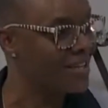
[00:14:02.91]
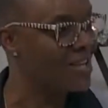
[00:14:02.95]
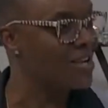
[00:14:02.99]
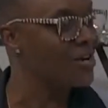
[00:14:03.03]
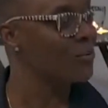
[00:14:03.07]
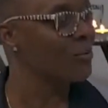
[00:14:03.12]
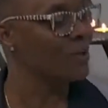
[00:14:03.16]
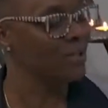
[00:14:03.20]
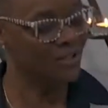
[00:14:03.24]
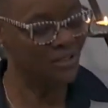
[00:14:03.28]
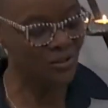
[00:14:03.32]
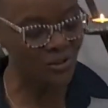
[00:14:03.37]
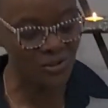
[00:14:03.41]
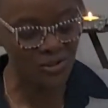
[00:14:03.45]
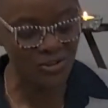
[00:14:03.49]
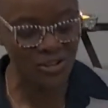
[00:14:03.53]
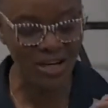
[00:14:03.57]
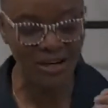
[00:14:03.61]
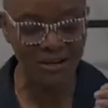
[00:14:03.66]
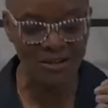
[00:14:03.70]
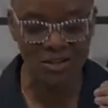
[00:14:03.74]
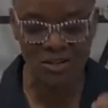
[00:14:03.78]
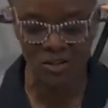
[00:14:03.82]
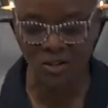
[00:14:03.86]
When you
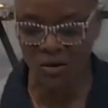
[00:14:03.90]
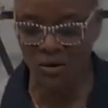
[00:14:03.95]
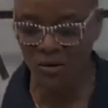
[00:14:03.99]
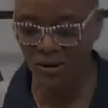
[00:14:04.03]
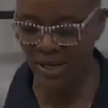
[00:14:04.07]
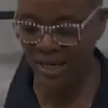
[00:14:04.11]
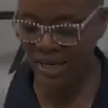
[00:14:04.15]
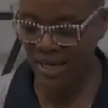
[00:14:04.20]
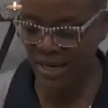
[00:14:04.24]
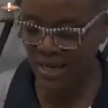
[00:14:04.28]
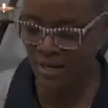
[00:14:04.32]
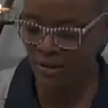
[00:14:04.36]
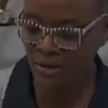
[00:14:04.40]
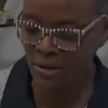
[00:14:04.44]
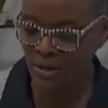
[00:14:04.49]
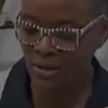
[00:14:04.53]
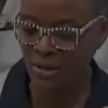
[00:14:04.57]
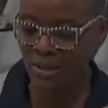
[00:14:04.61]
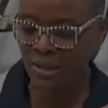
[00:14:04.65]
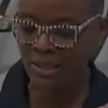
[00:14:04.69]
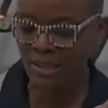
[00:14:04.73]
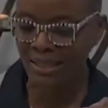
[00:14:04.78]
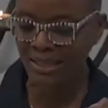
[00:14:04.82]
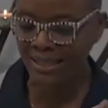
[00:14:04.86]
search your
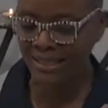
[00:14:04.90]
inner